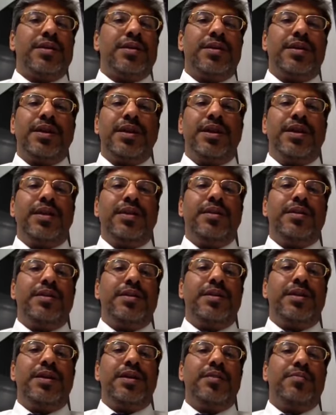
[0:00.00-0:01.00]

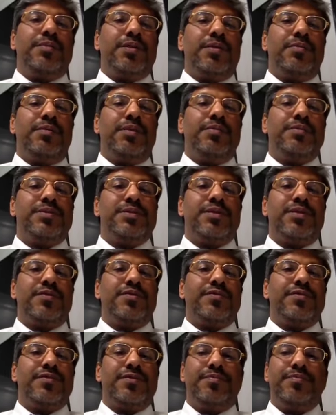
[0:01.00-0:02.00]
real problems of
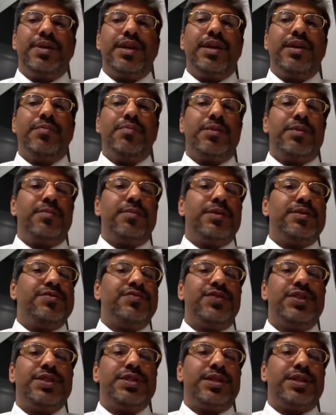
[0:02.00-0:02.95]
bigger problems which